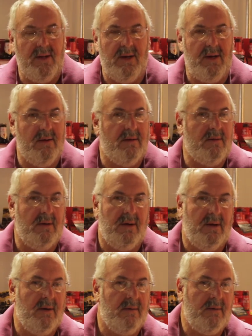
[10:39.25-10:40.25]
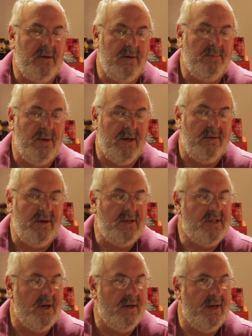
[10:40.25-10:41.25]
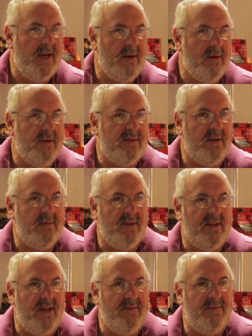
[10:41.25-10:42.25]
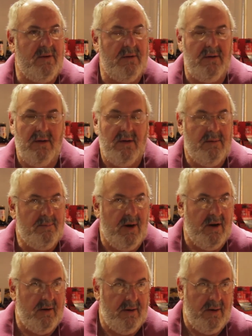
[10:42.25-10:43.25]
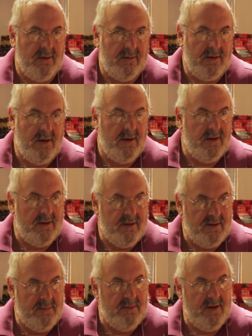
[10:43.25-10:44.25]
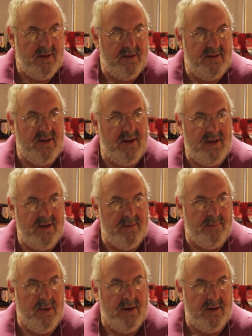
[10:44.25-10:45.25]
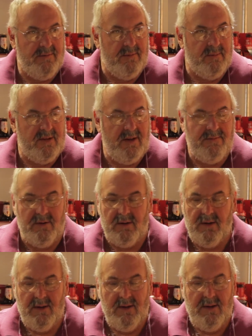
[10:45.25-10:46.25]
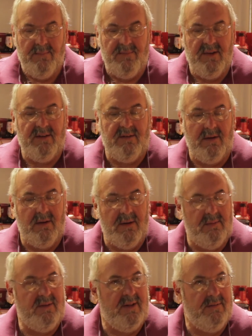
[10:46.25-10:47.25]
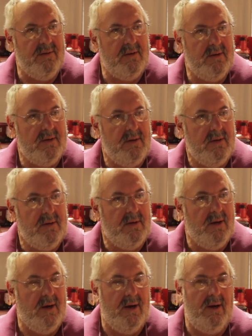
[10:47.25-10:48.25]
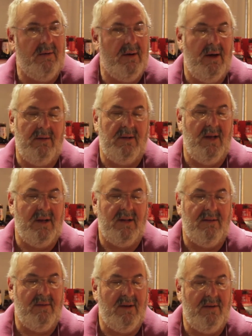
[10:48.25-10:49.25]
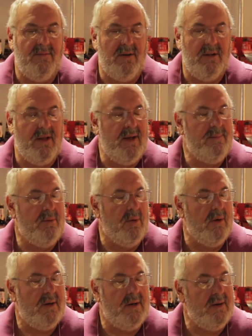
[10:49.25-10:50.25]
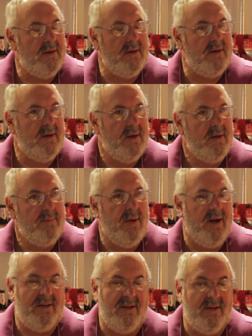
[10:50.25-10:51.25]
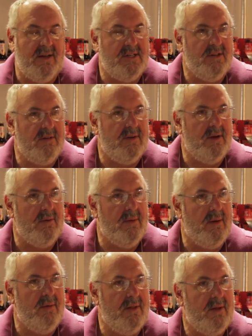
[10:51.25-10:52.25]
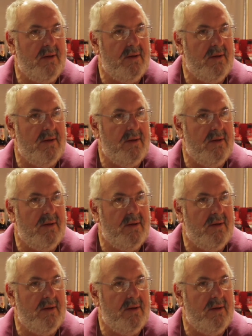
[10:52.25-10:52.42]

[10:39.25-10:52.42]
like good buttery Chardonnay goes good with seafood? Cutting some of the acidic in the butter from seafood. This would go good with seafood. I would take this with even a light pork and pasta dish. It would go well with.